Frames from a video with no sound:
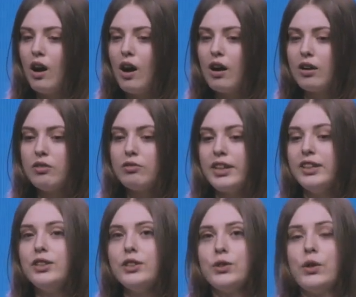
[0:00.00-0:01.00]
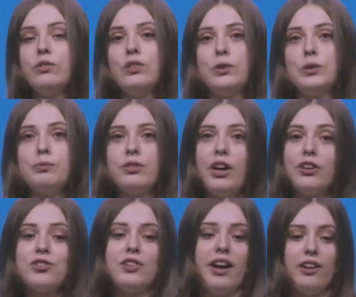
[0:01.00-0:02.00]
are ready to solve those
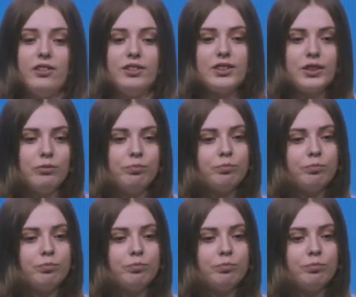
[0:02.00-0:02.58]
production errors.